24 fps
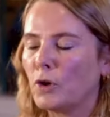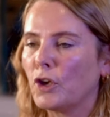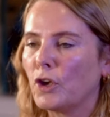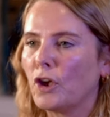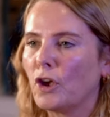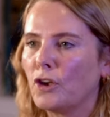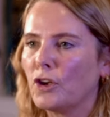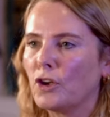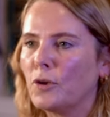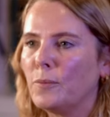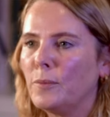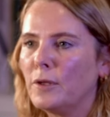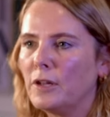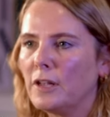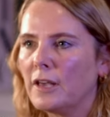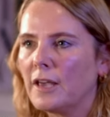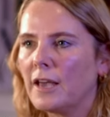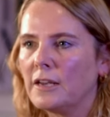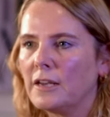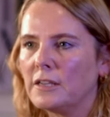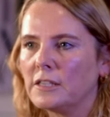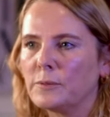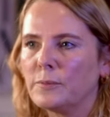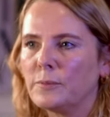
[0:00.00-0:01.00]
to go and
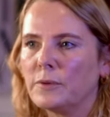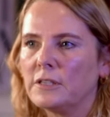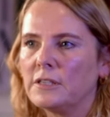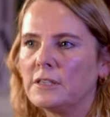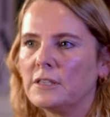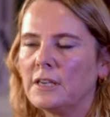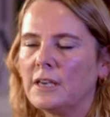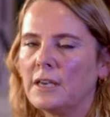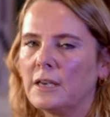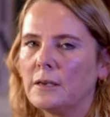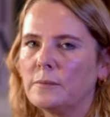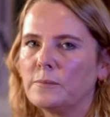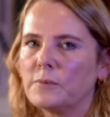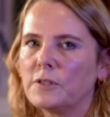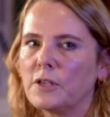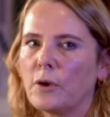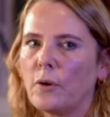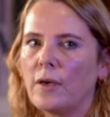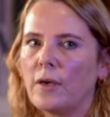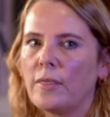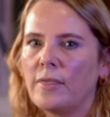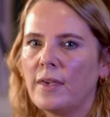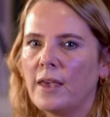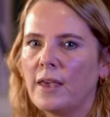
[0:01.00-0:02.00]
communicate to my team?
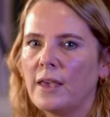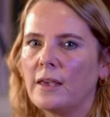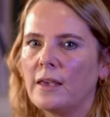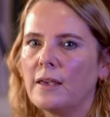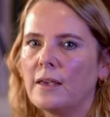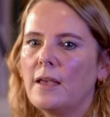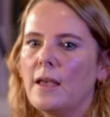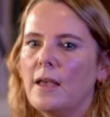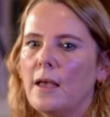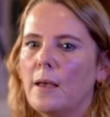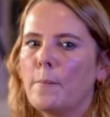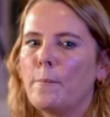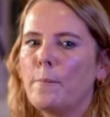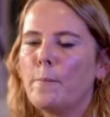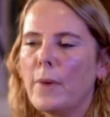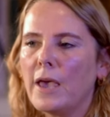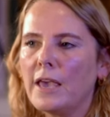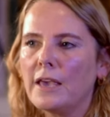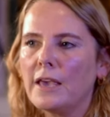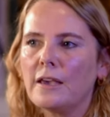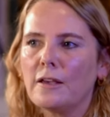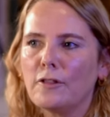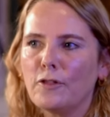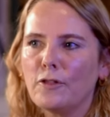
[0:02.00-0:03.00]
So I think
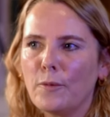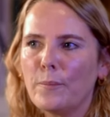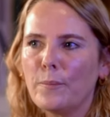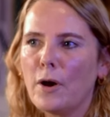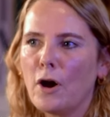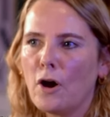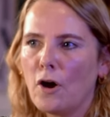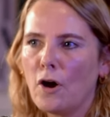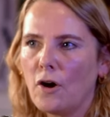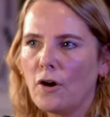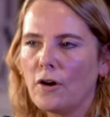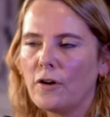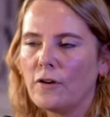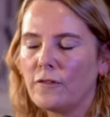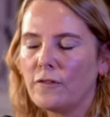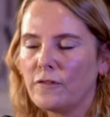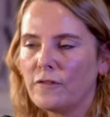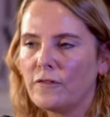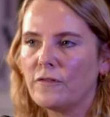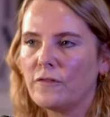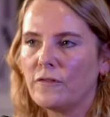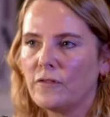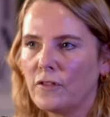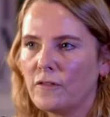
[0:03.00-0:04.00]
making them part
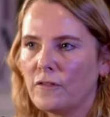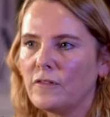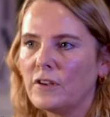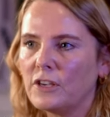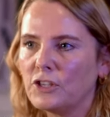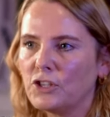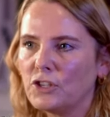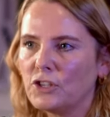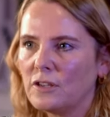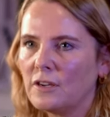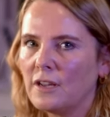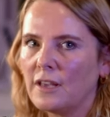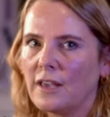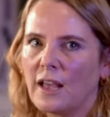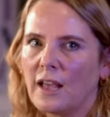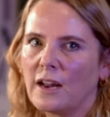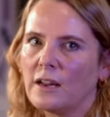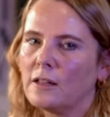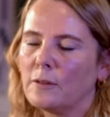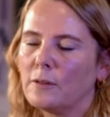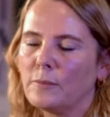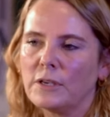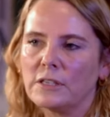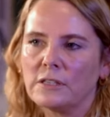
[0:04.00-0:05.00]
of the vision and
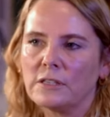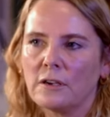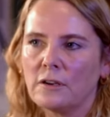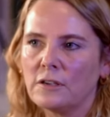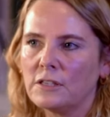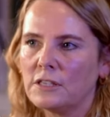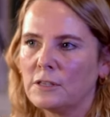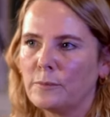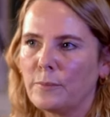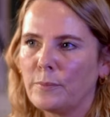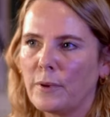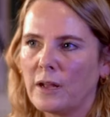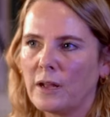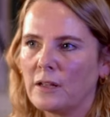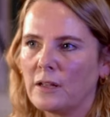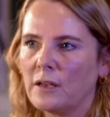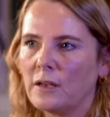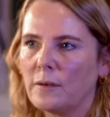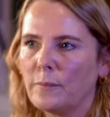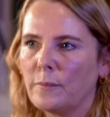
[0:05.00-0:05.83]
getting them excited about it,